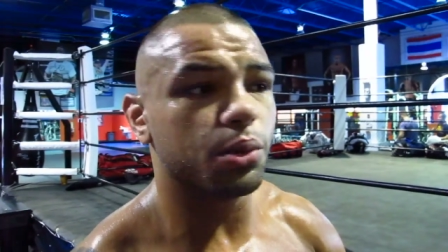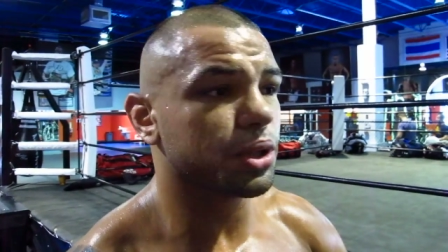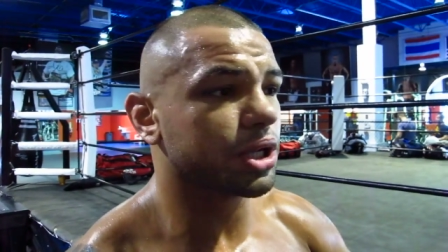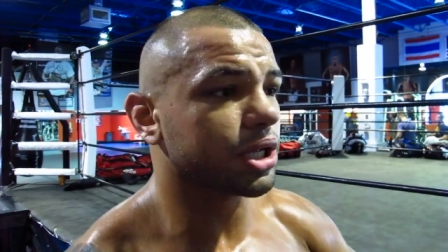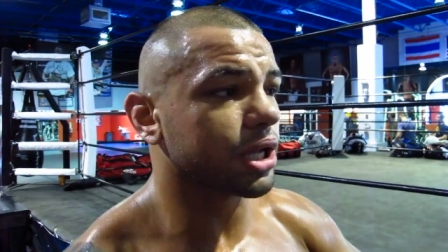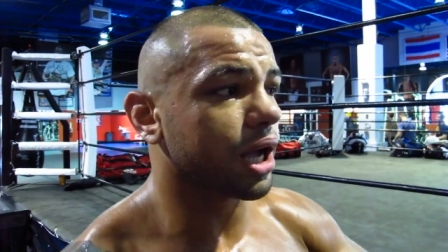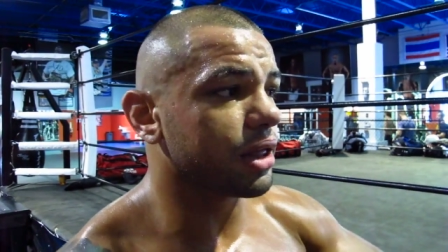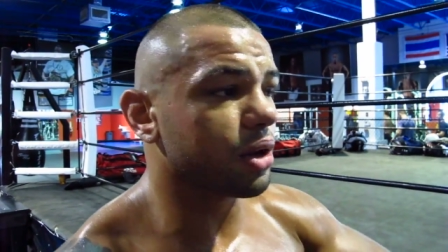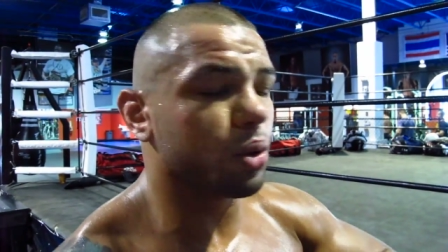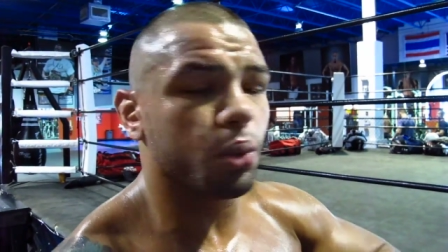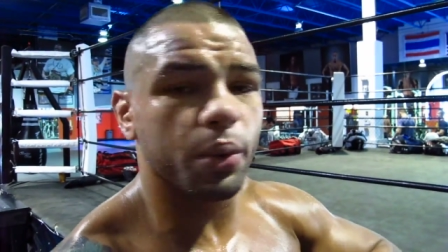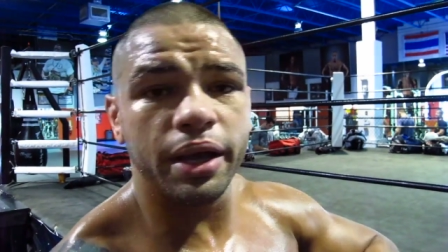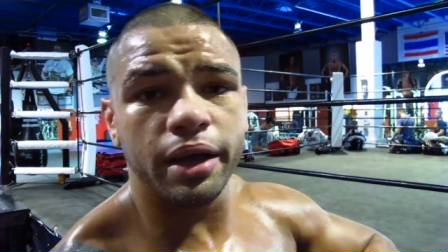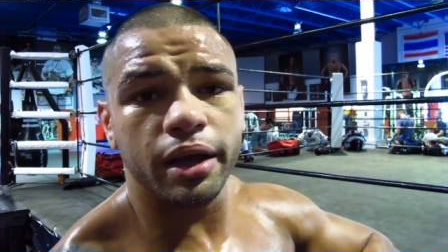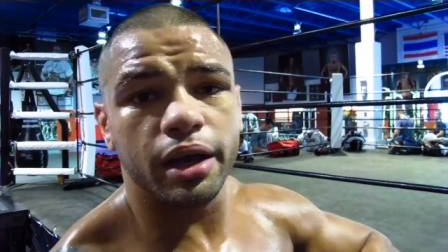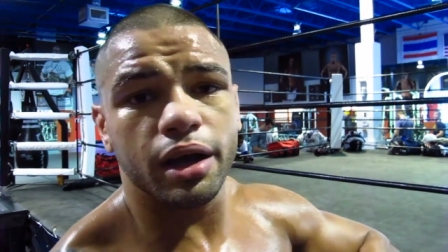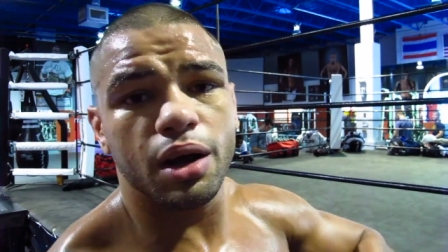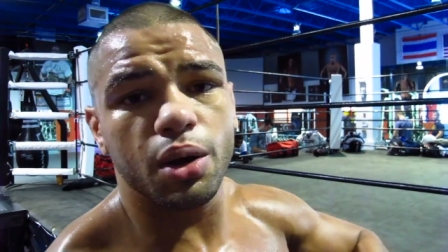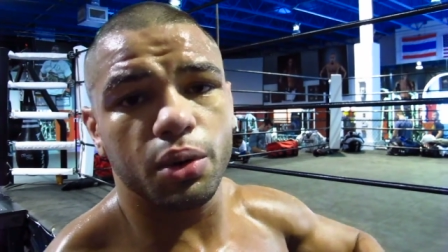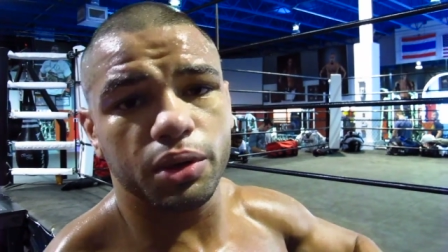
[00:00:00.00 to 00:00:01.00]
We start the
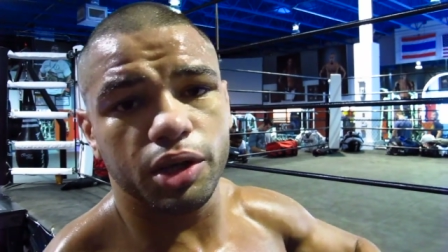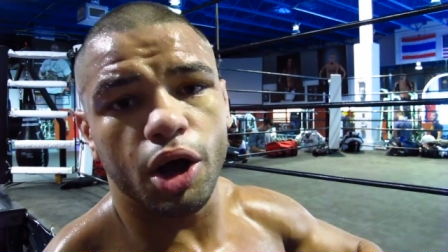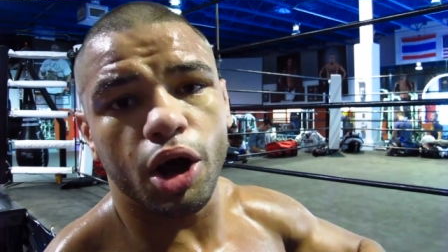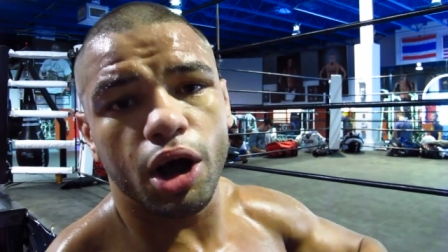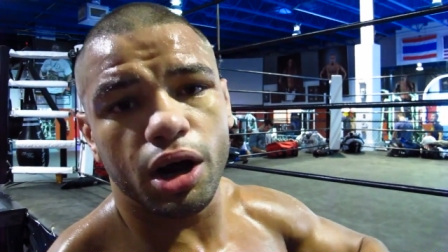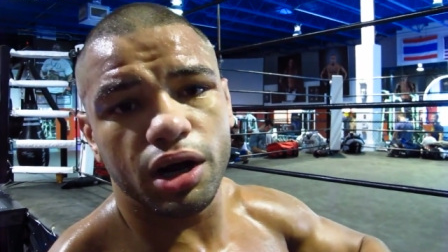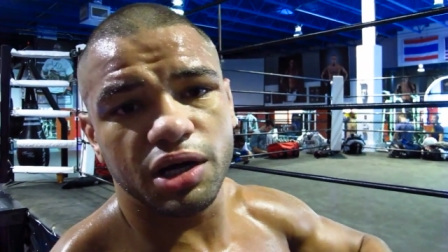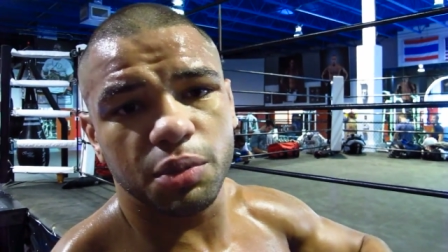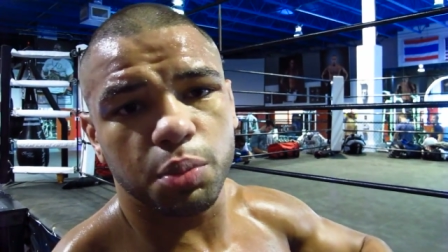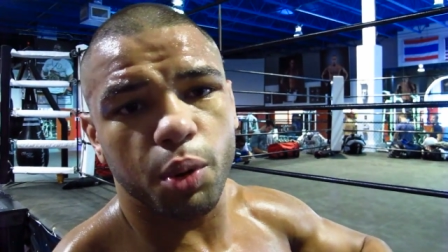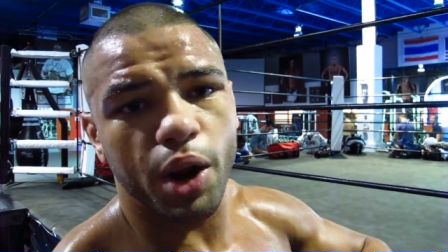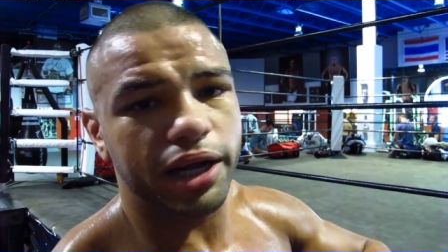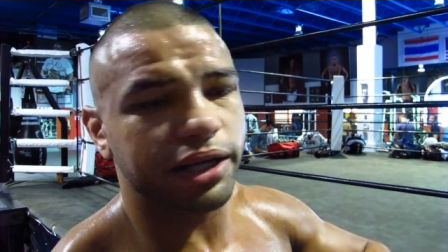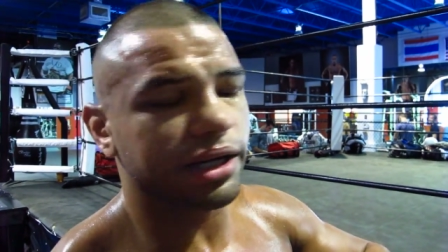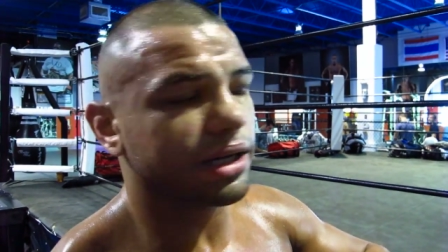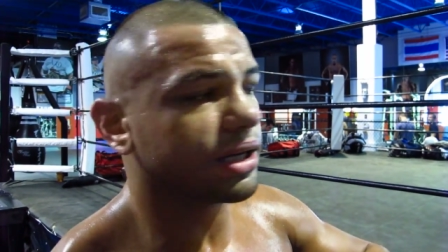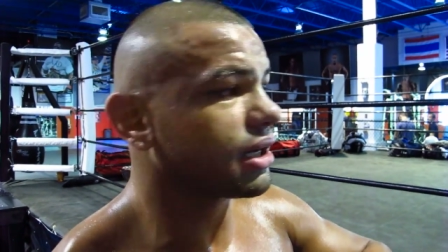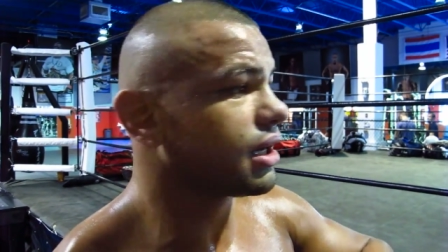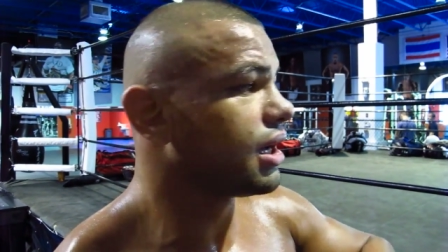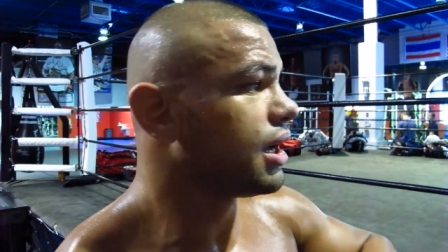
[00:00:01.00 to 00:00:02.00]
week, you know, the hardest
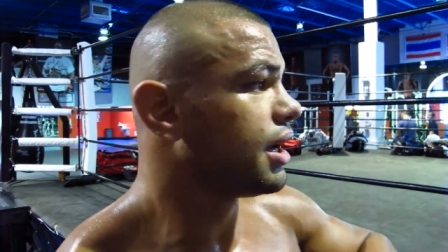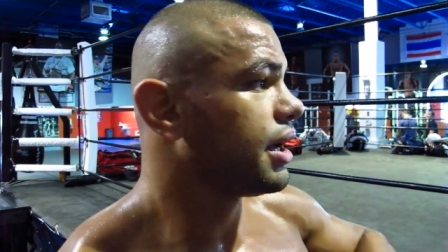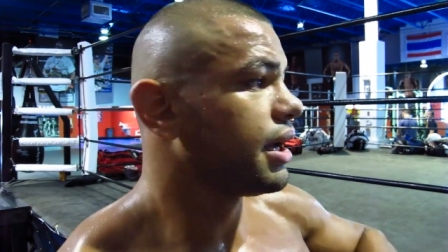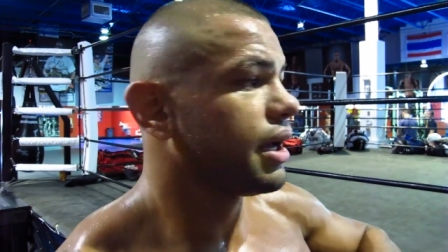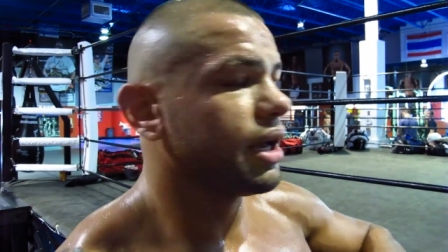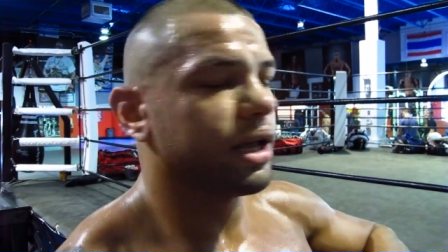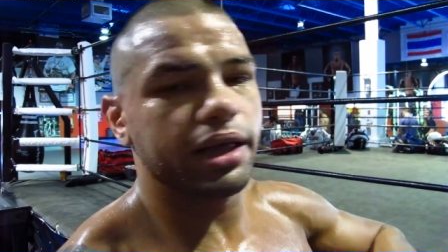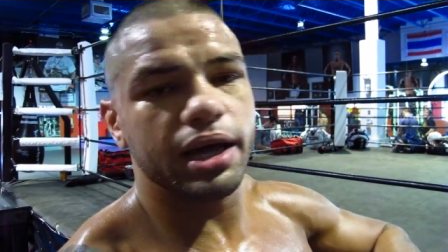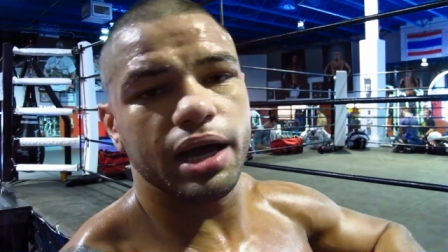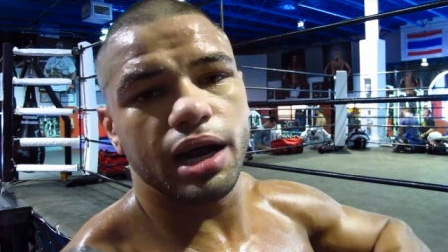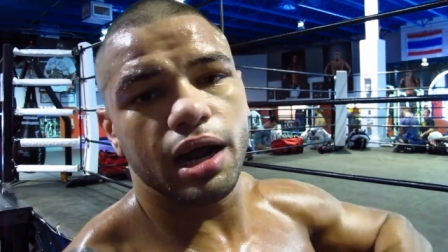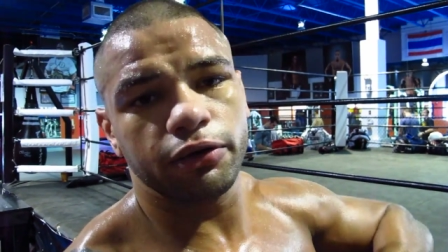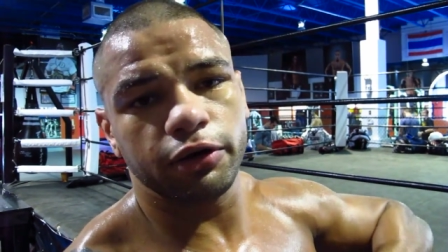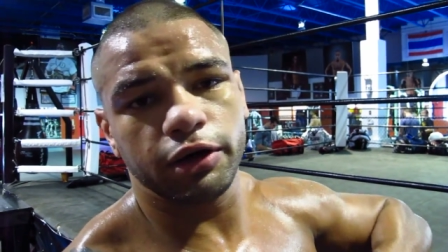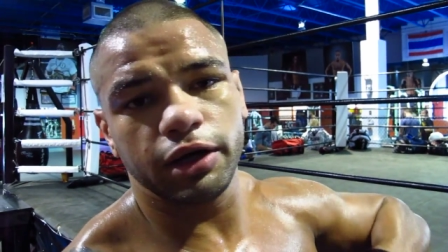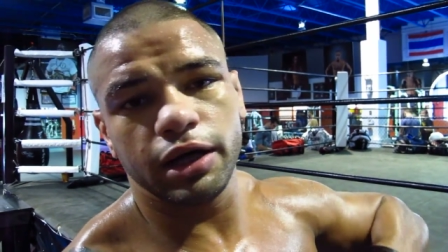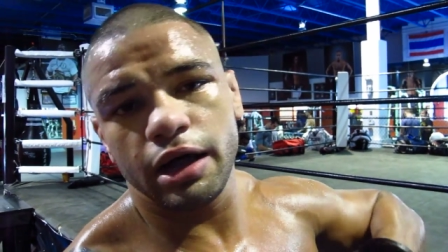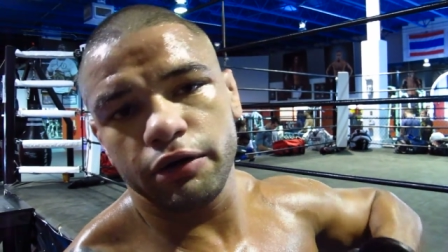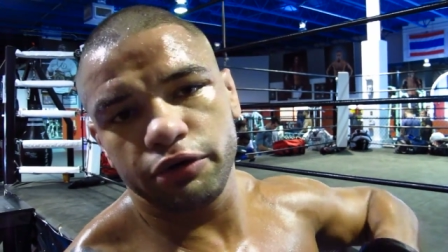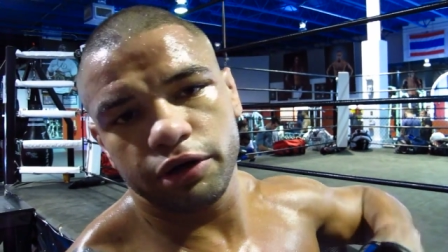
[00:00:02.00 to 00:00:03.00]
practice, and then
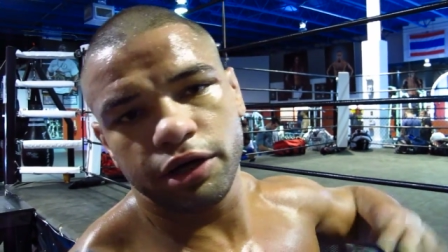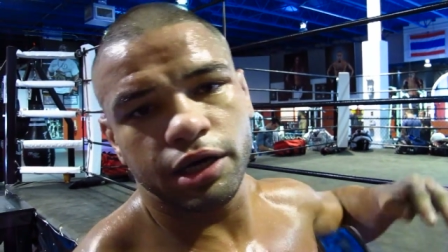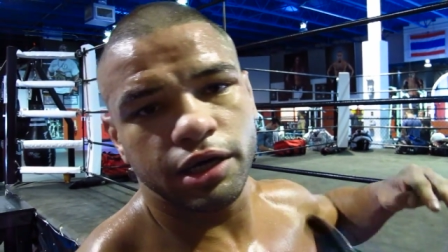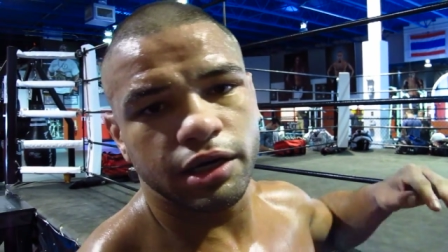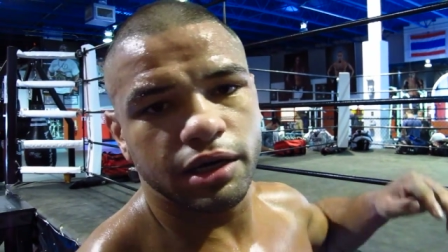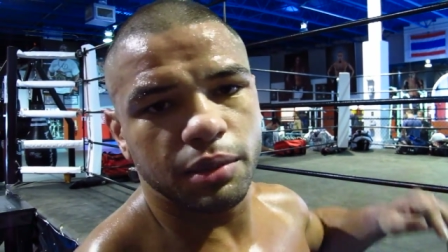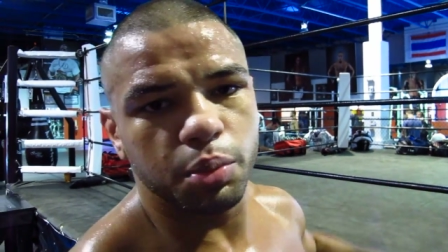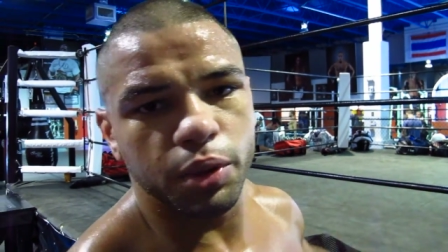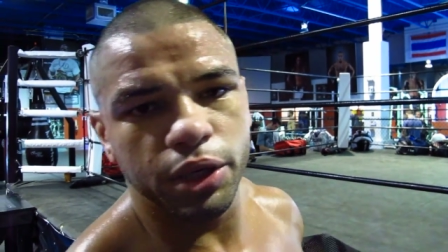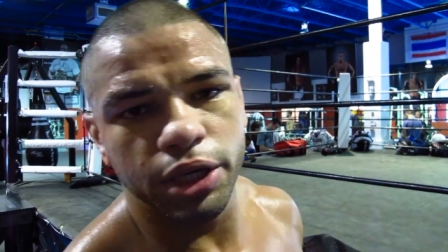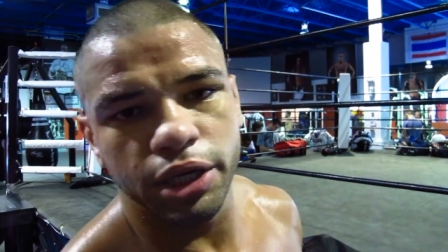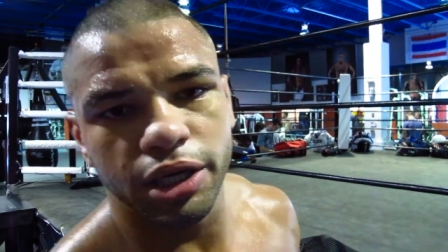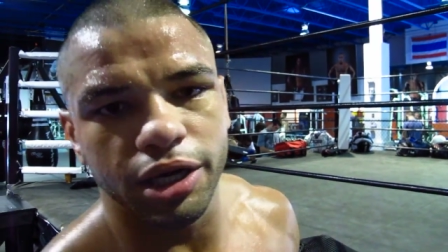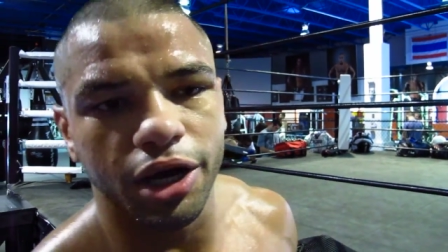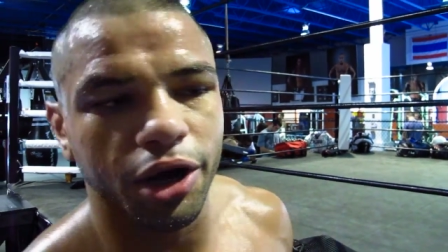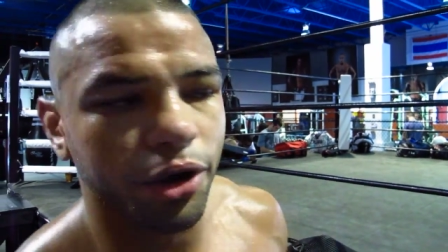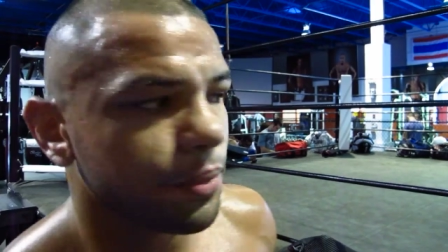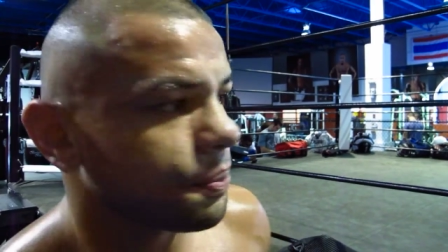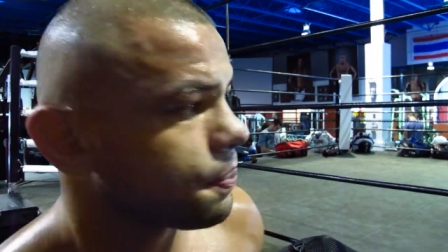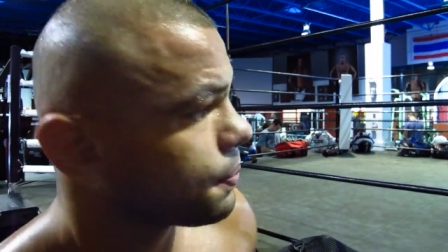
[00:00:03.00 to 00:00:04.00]
after that, it everything's a breeze. So.